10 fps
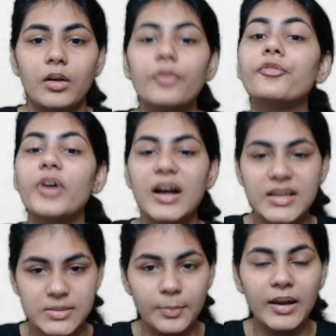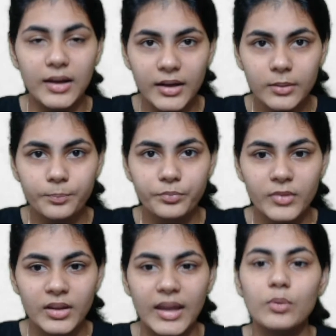Fergus Miller,
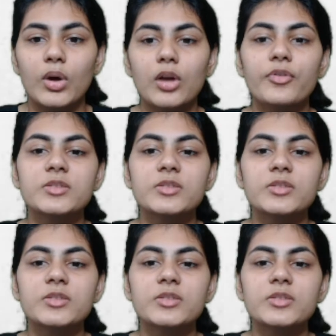in one of